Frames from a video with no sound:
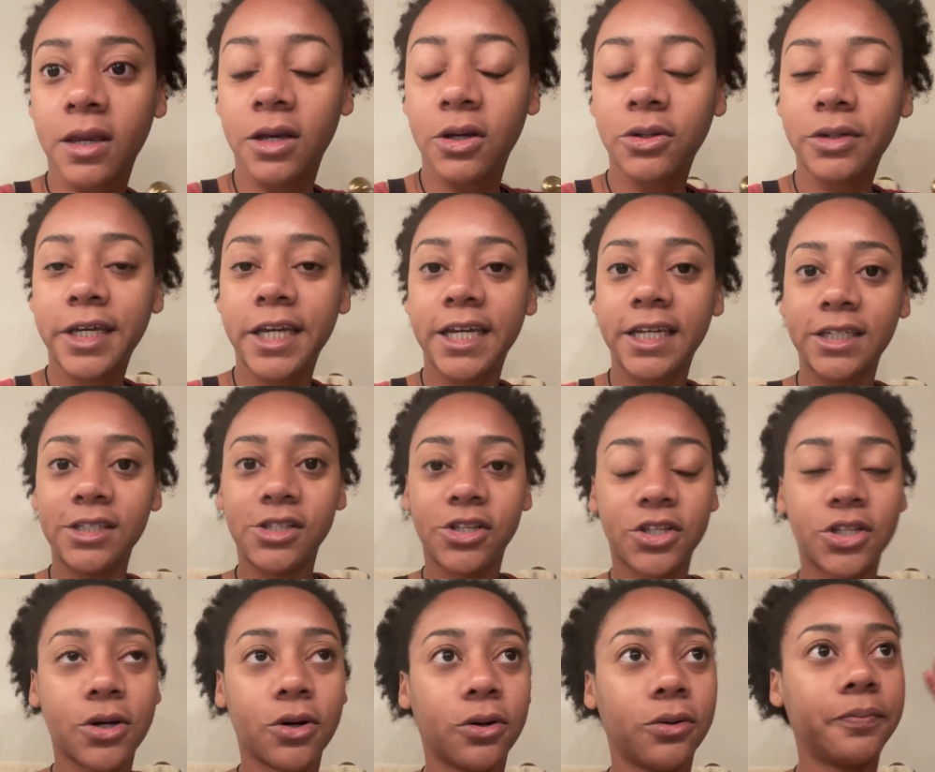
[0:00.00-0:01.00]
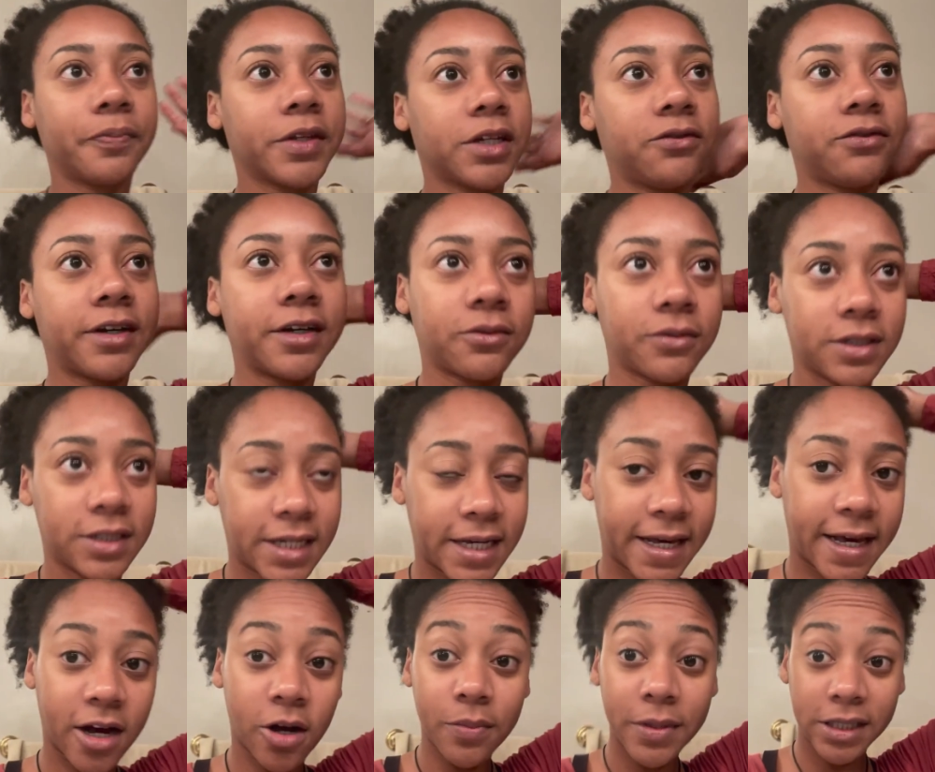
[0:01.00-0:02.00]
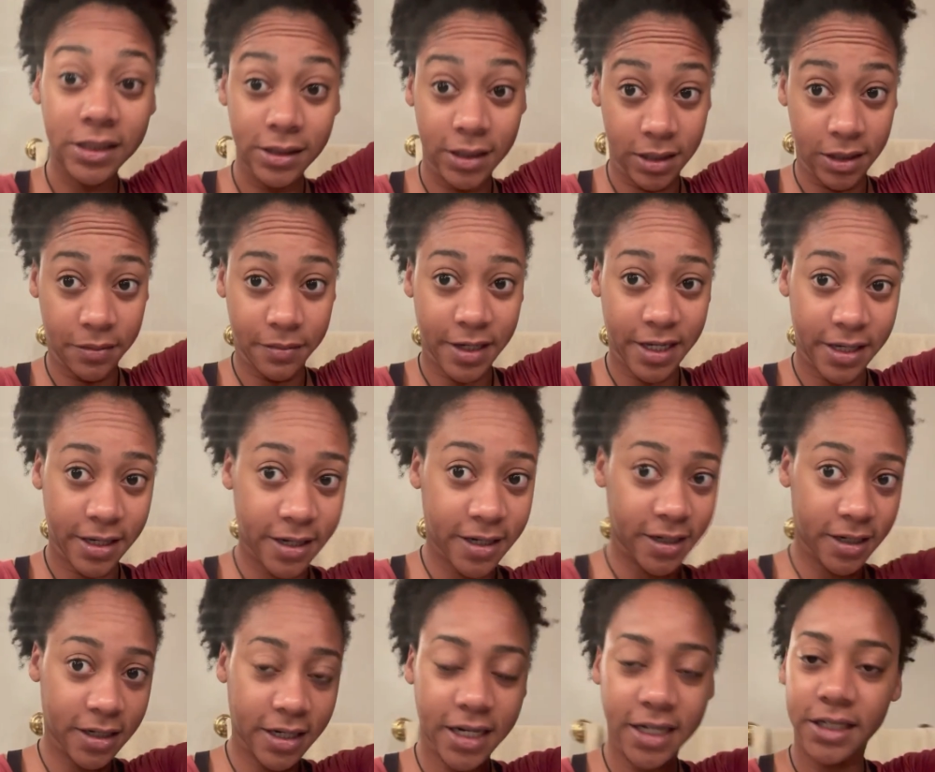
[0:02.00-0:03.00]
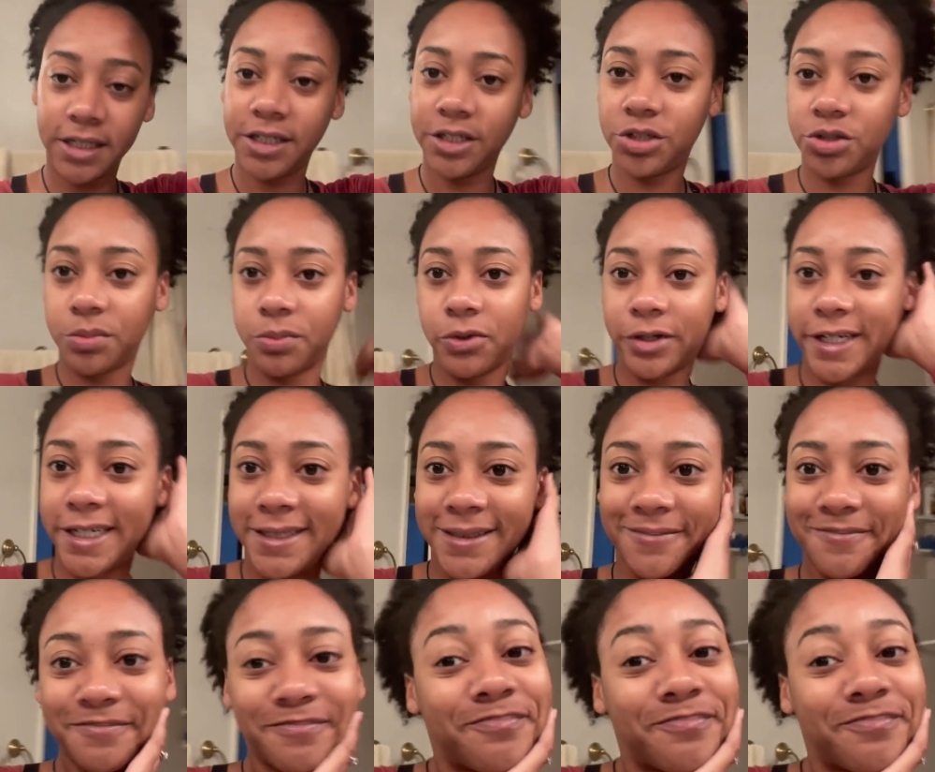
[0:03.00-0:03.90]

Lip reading: Okay, so if I want a helmet in my hair, I need to bring.